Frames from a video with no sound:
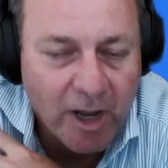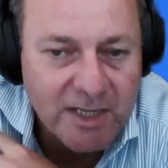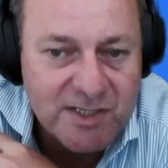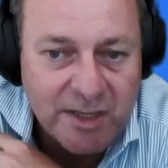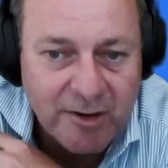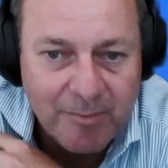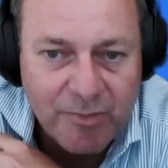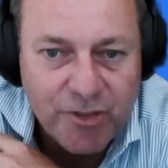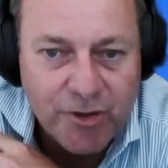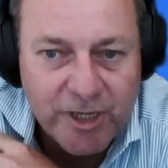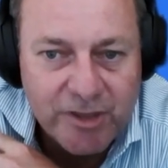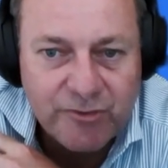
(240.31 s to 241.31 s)
so they're up
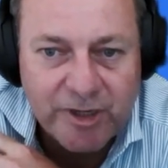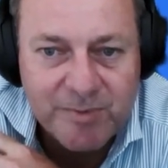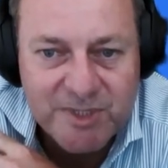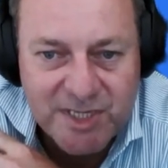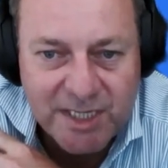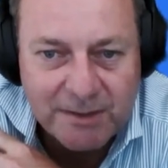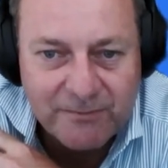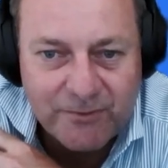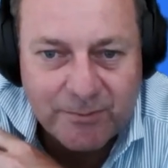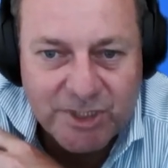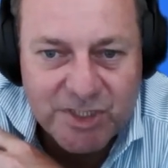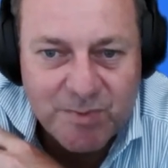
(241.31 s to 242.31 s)
33%
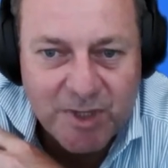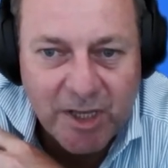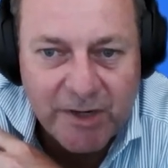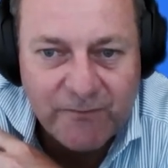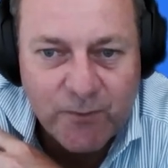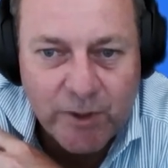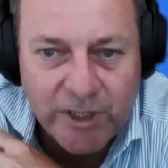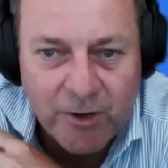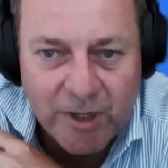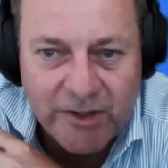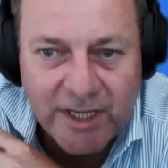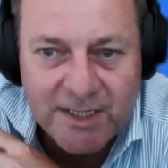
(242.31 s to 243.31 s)
from just below
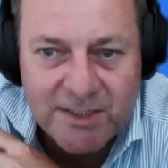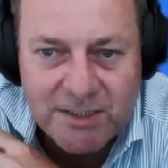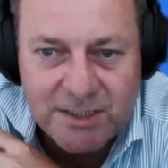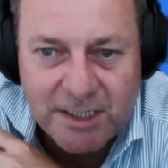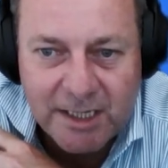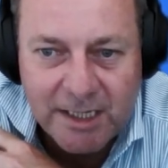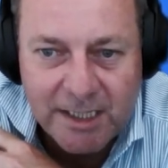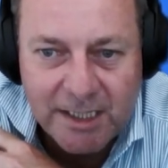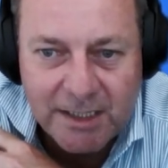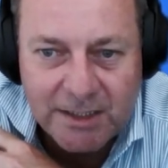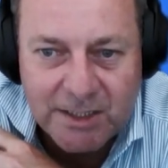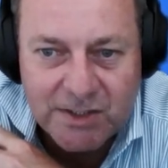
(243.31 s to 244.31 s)
49,000
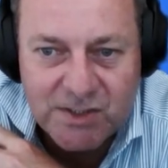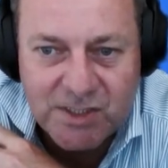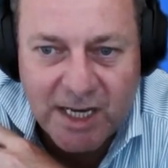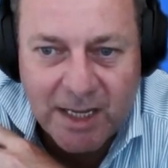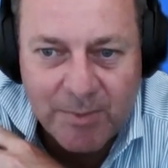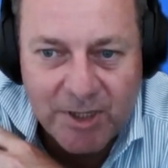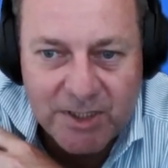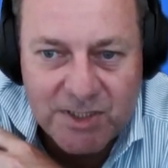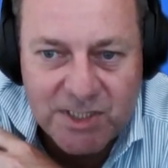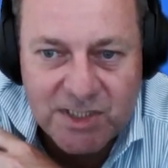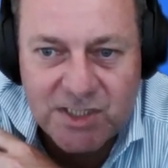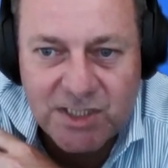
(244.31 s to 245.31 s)
and just below
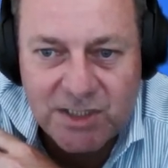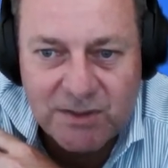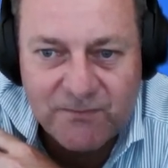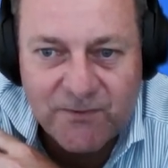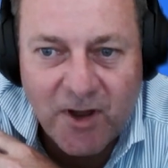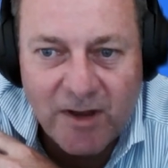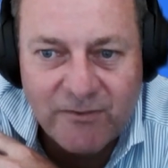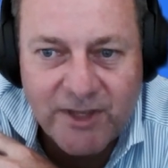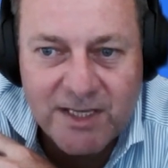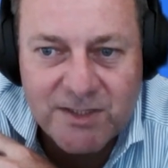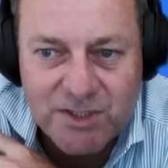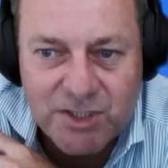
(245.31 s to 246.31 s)

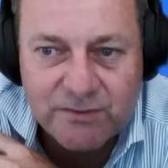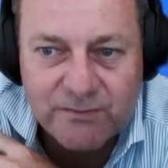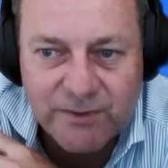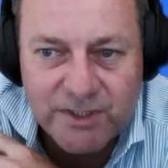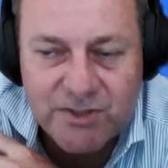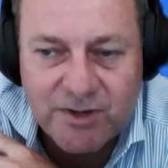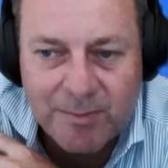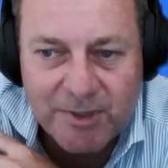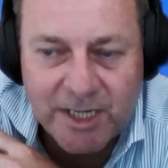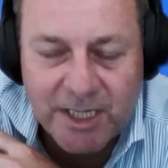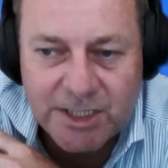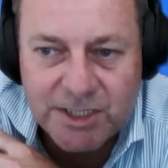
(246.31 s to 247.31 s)
65,000 student visa
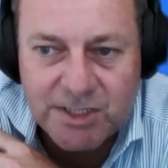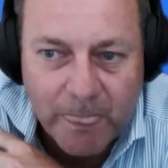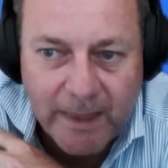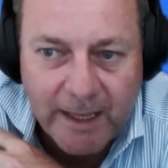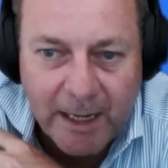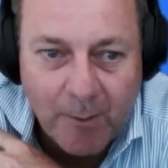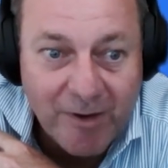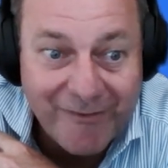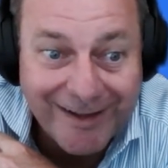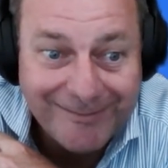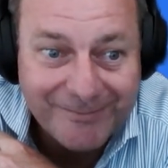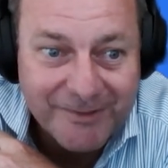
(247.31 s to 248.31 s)
applications.
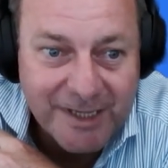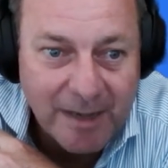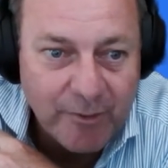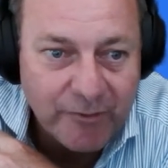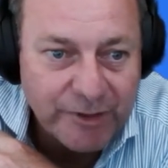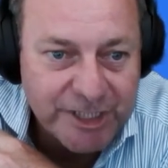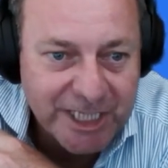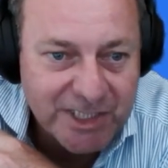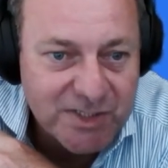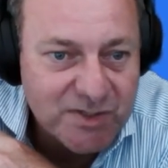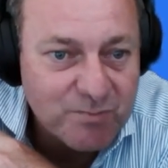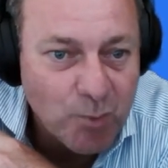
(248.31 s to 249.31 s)
However, the number of
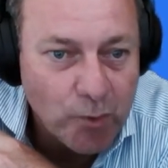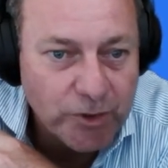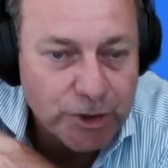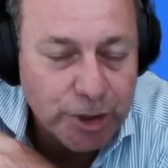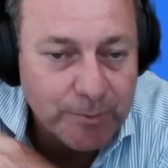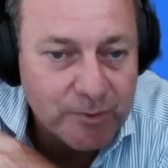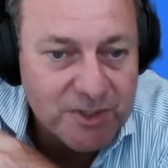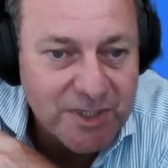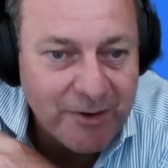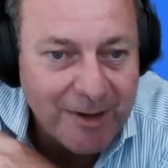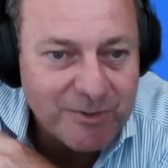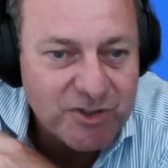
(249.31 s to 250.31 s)
rejections more than tripled, so
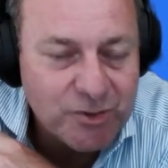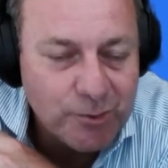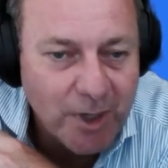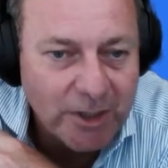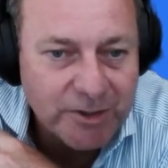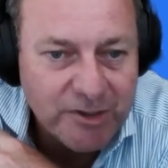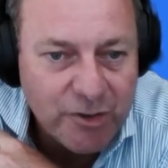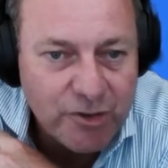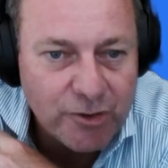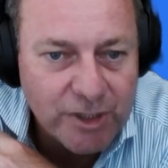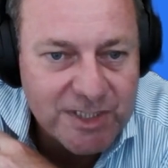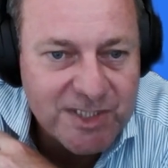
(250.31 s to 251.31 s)
they're up
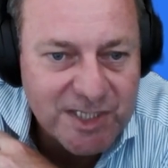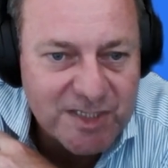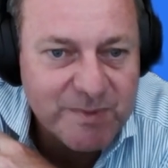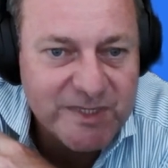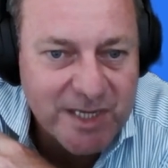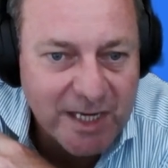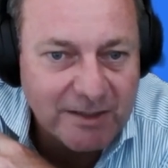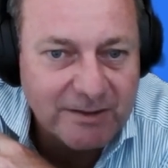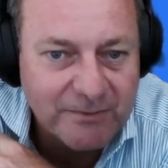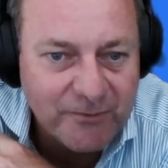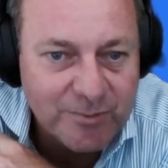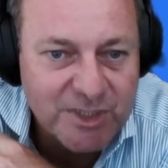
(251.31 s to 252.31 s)
236%
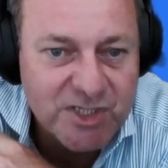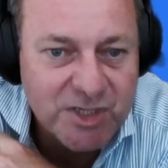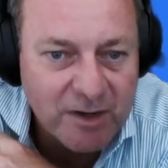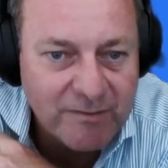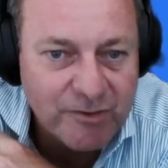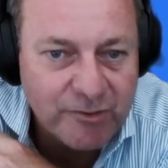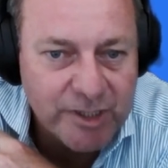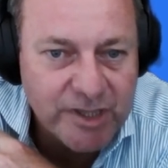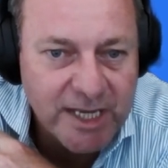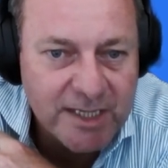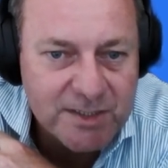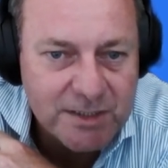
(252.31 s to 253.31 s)
from just over
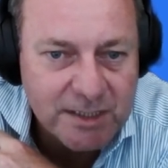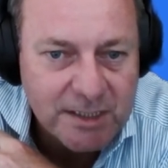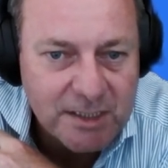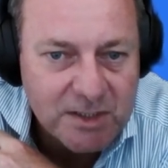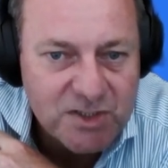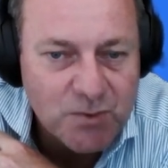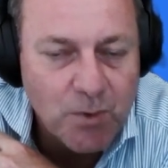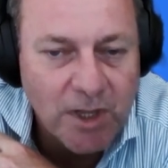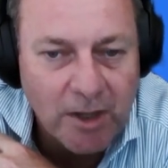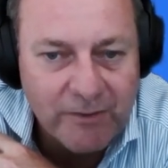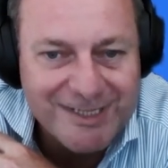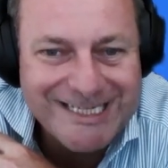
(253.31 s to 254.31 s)
3,000 to well
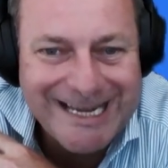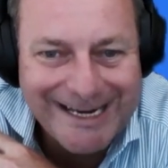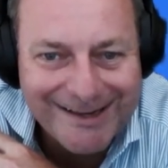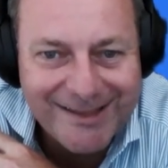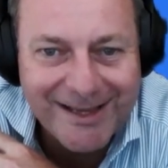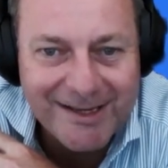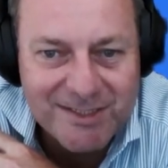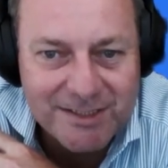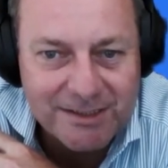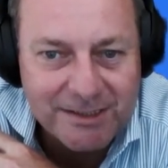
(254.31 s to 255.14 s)
over 10,000.